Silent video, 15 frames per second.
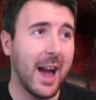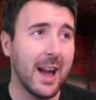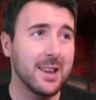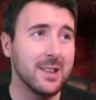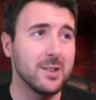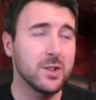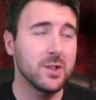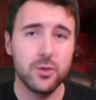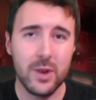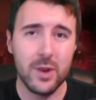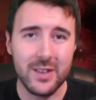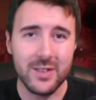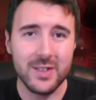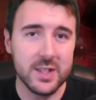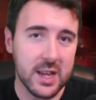and
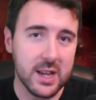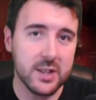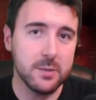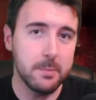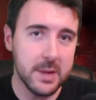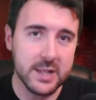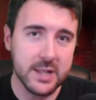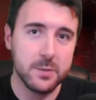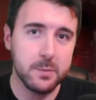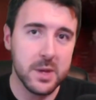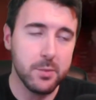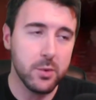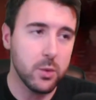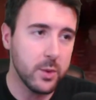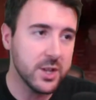strength 6 blitz
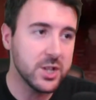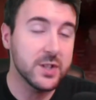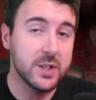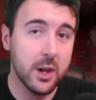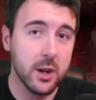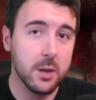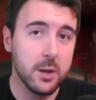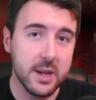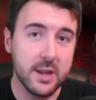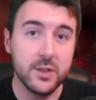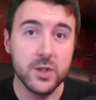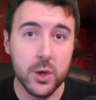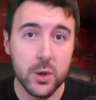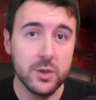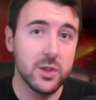people, which is going to be
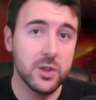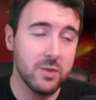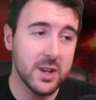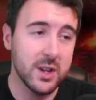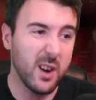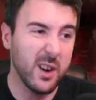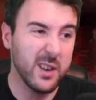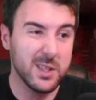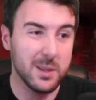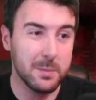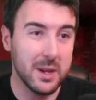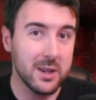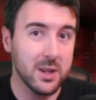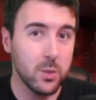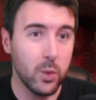2 to 3 dice
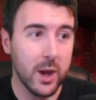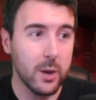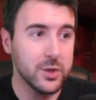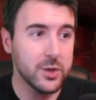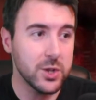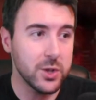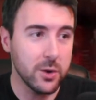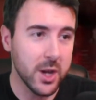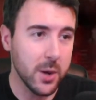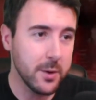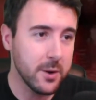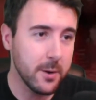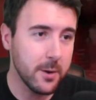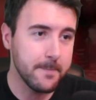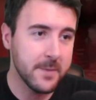depending on what else you've got
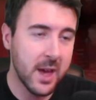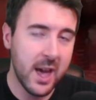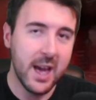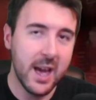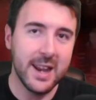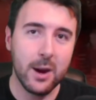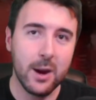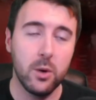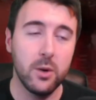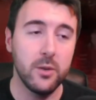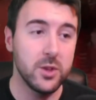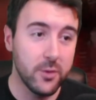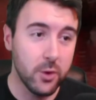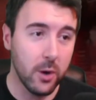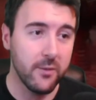going on. Now,
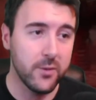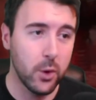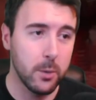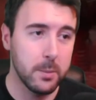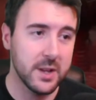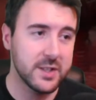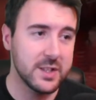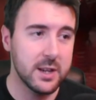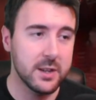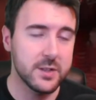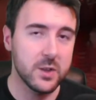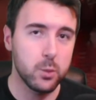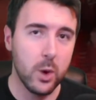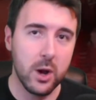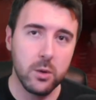you've got 4
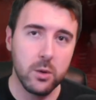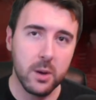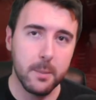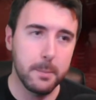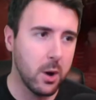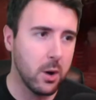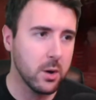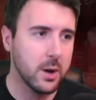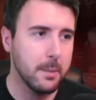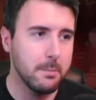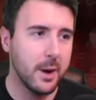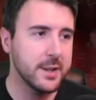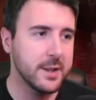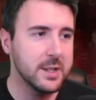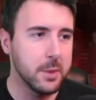Bloodseekers as well, block,
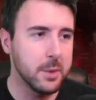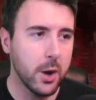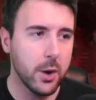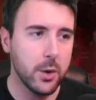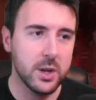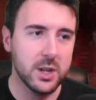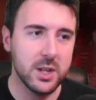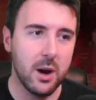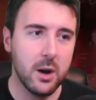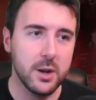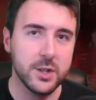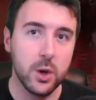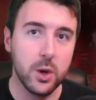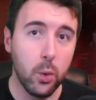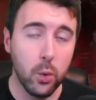mighty blow,
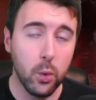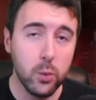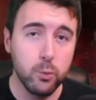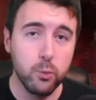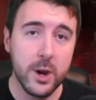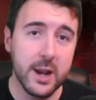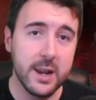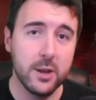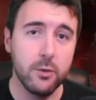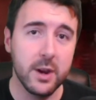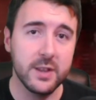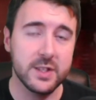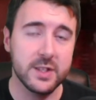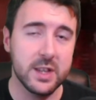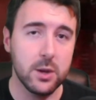guard, all really
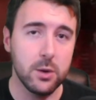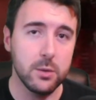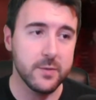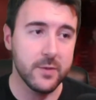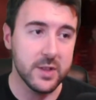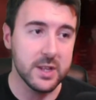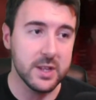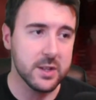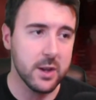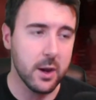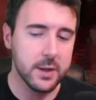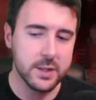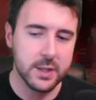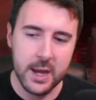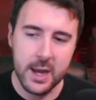great skills for these
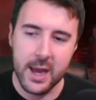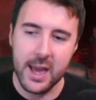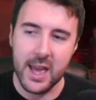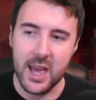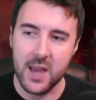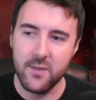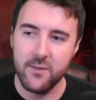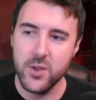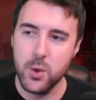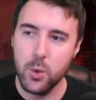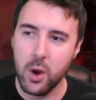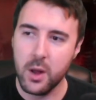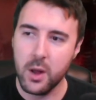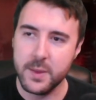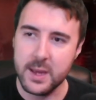guys. If
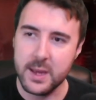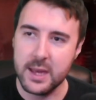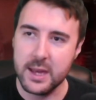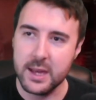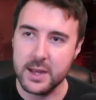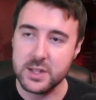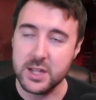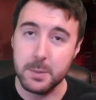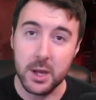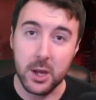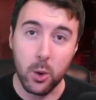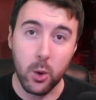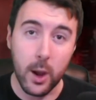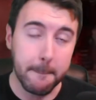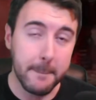you are thinking it's going to be a
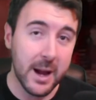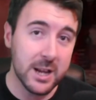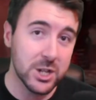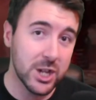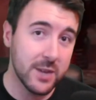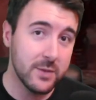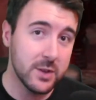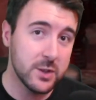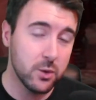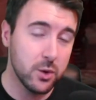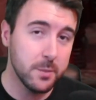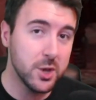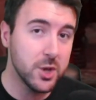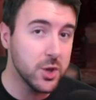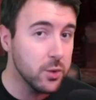quite bash heavy
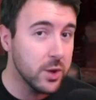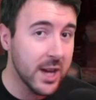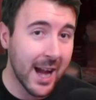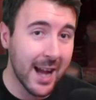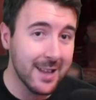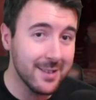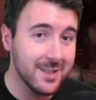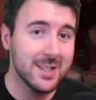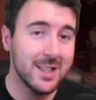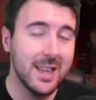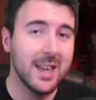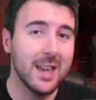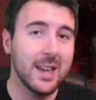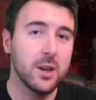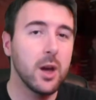tournament, you can
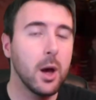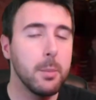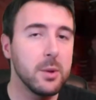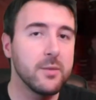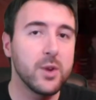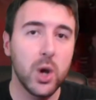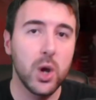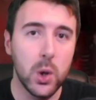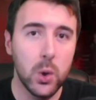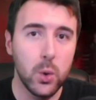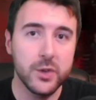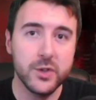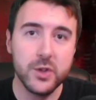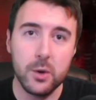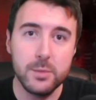sneak in a couple of
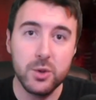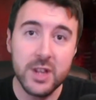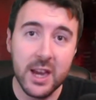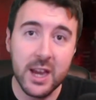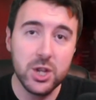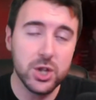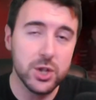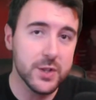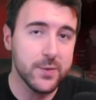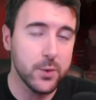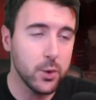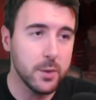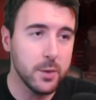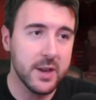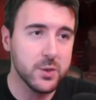claws on mutations
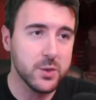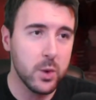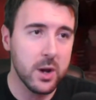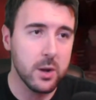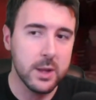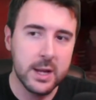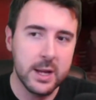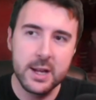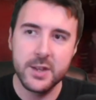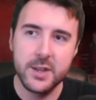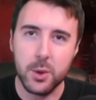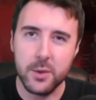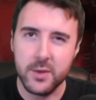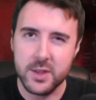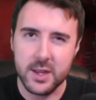for them as well.
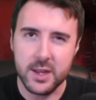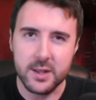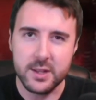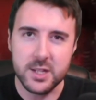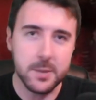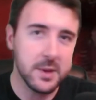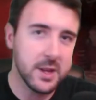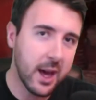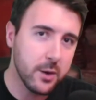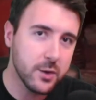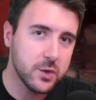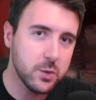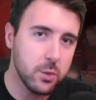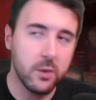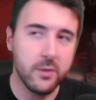So if you're thinking it's going to be
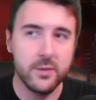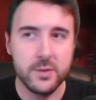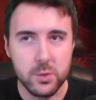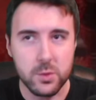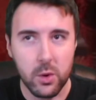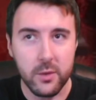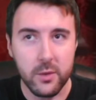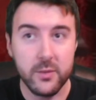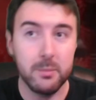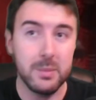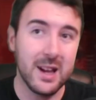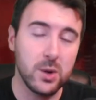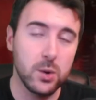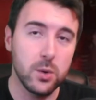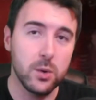Chaos Dwarf,
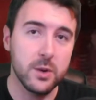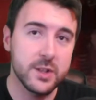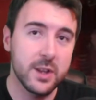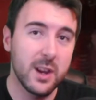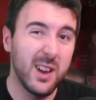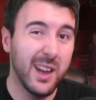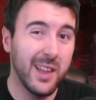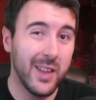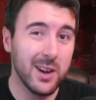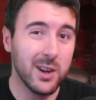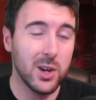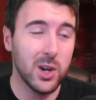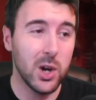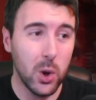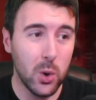Black Orcs,
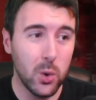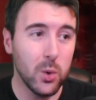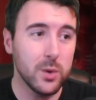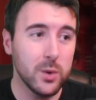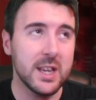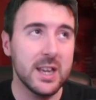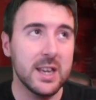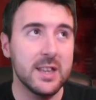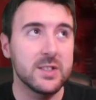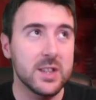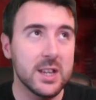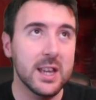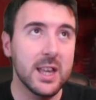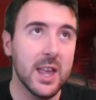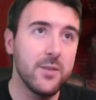that claws is
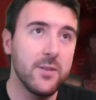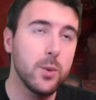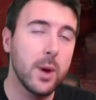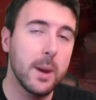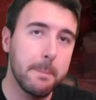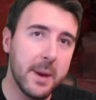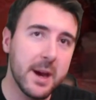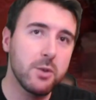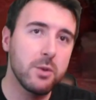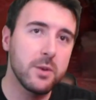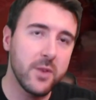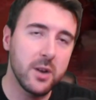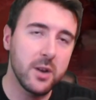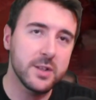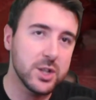going to give you a better
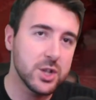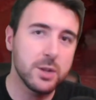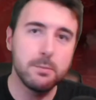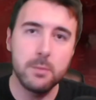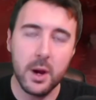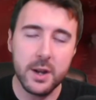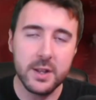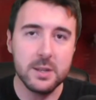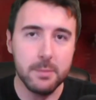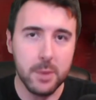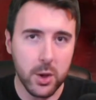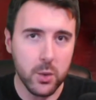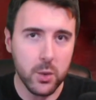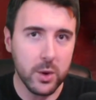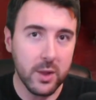advantage than Mighty
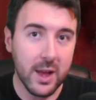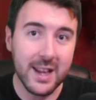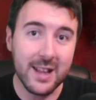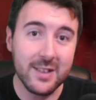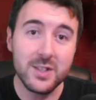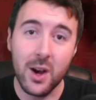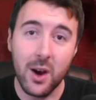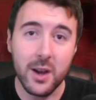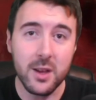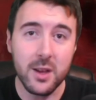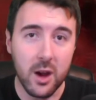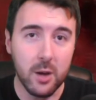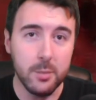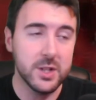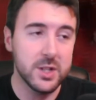Blow will against high
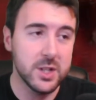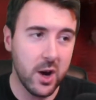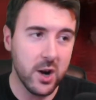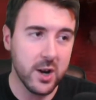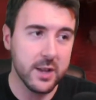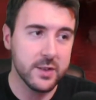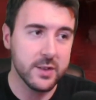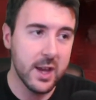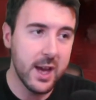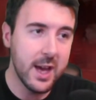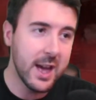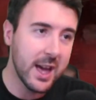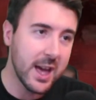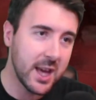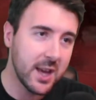armored targets.
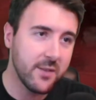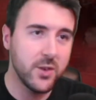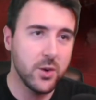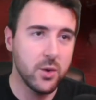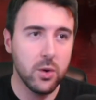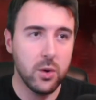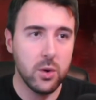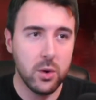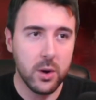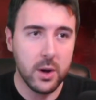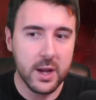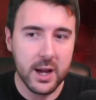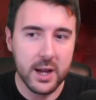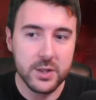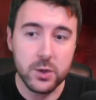If
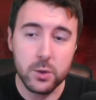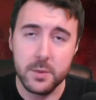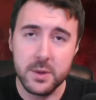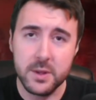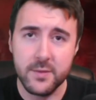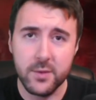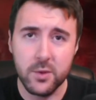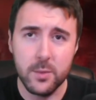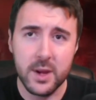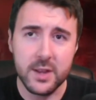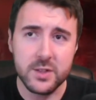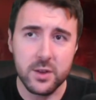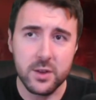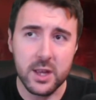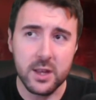your tournament
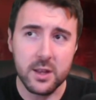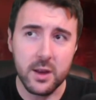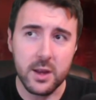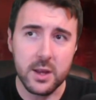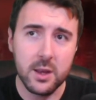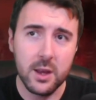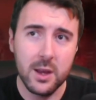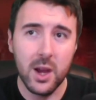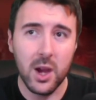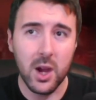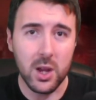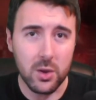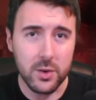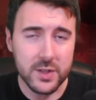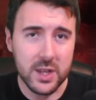format is looking like
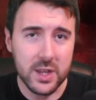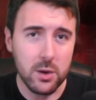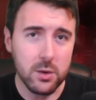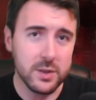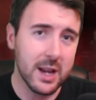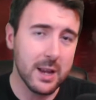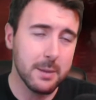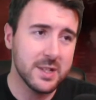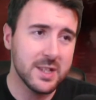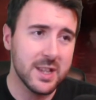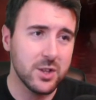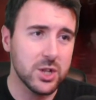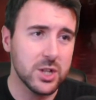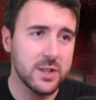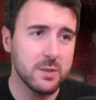a lot of skills and
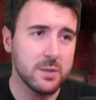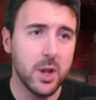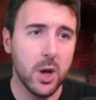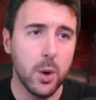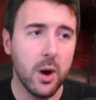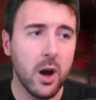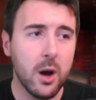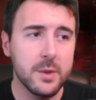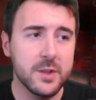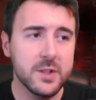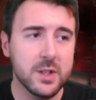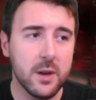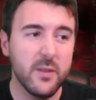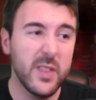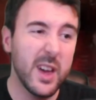potentially some lower armor
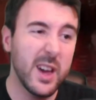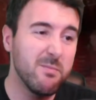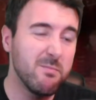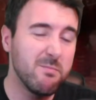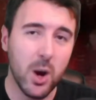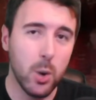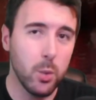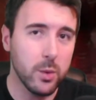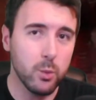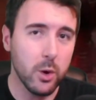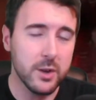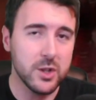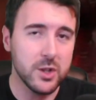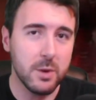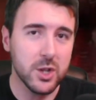stuff, then I wouldn't
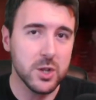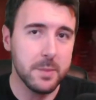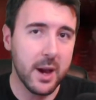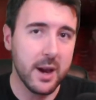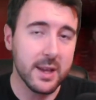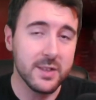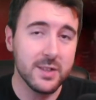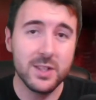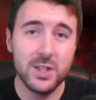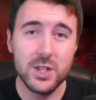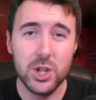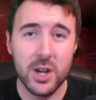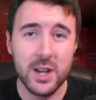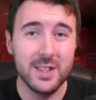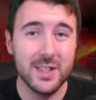worry too much about it.
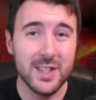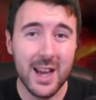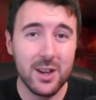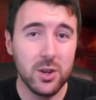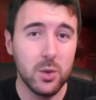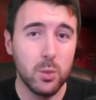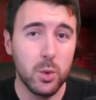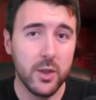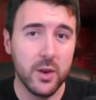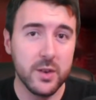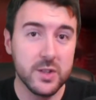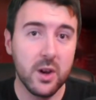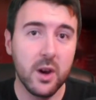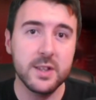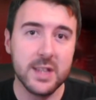Chucking Tackle on one of
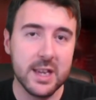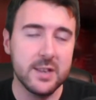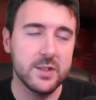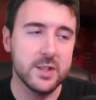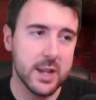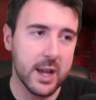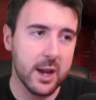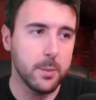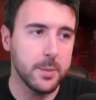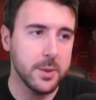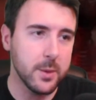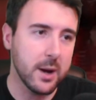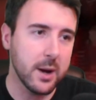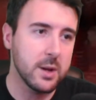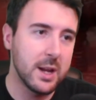those guys is going to help
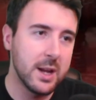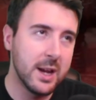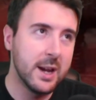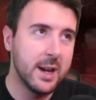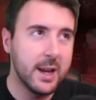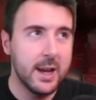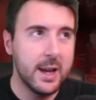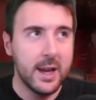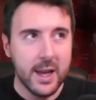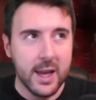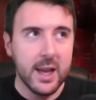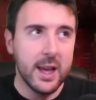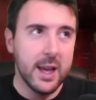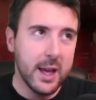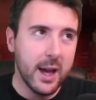you out.
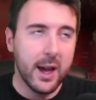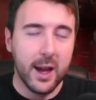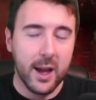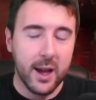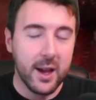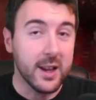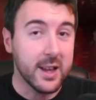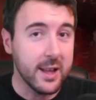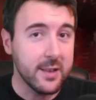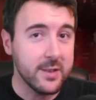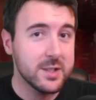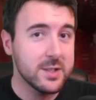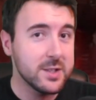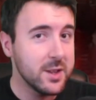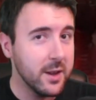
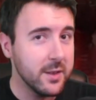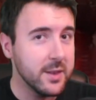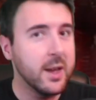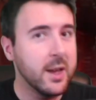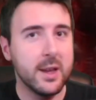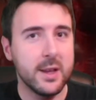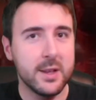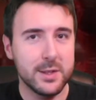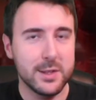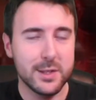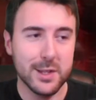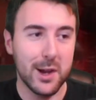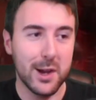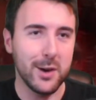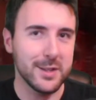against certain
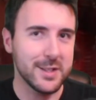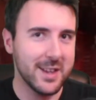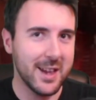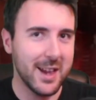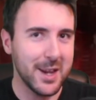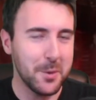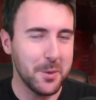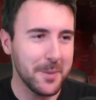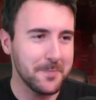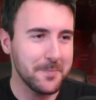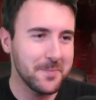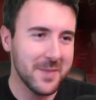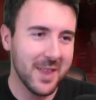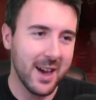stars. Anyway,